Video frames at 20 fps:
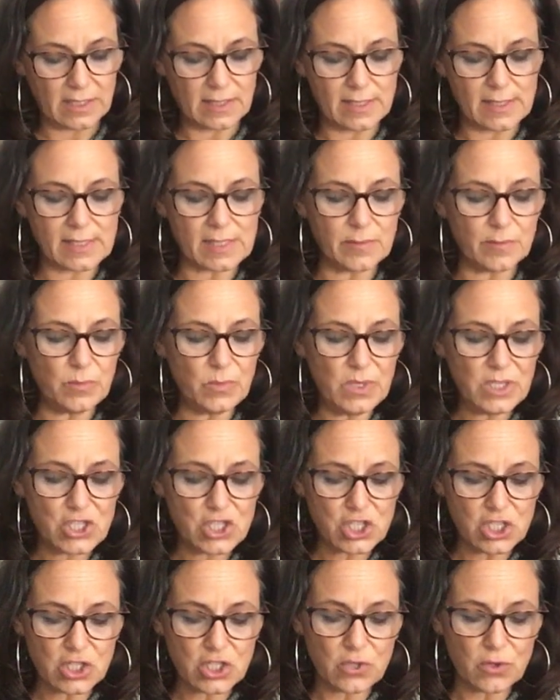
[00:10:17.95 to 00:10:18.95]
the
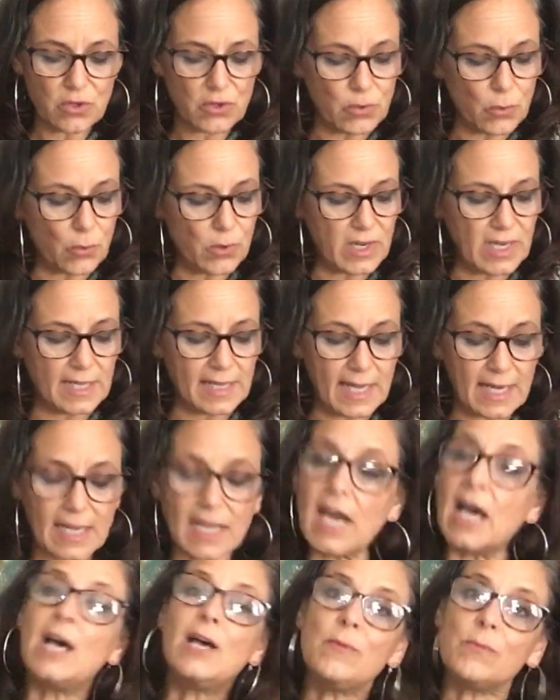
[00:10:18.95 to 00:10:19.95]
submission to authority that
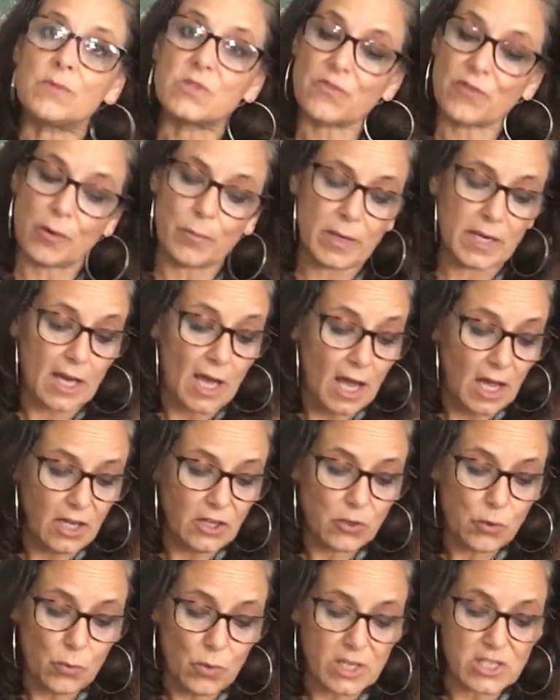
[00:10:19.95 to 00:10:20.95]
comes from an
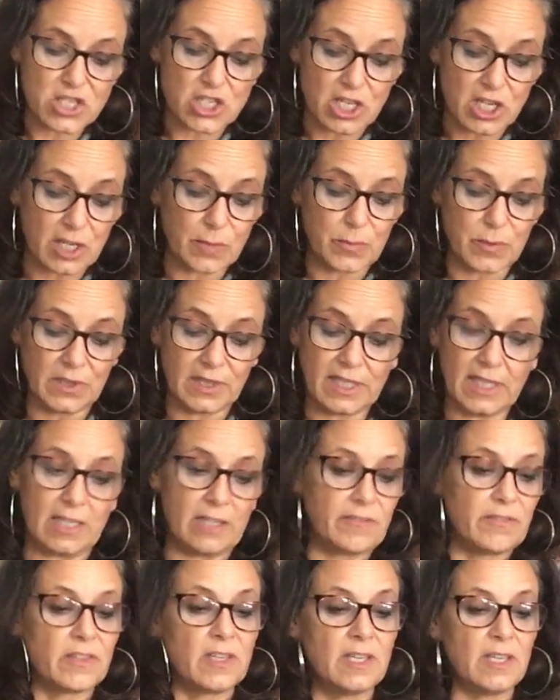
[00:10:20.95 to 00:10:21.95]
unquestioning
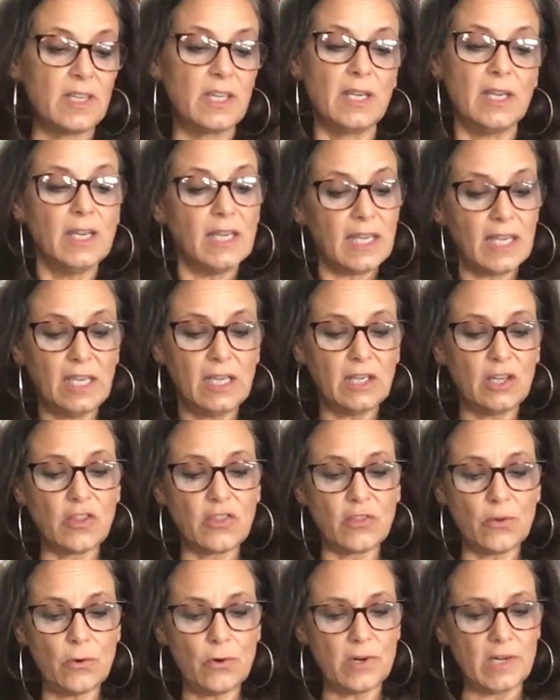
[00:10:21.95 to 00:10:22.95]
belief in
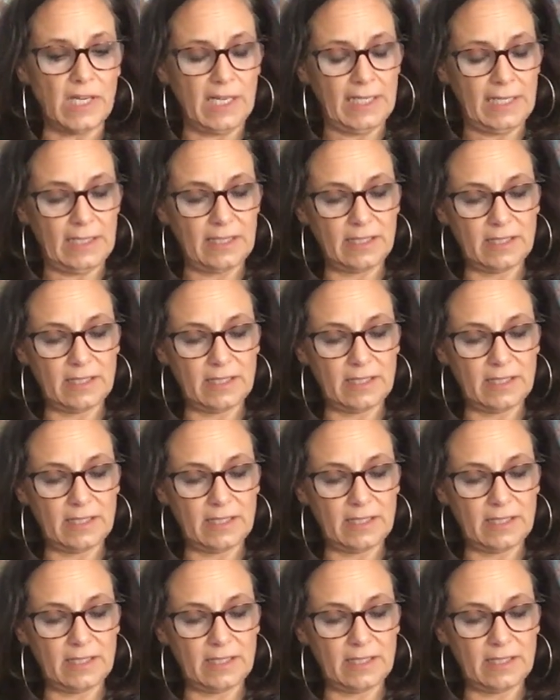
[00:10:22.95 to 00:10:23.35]
authority.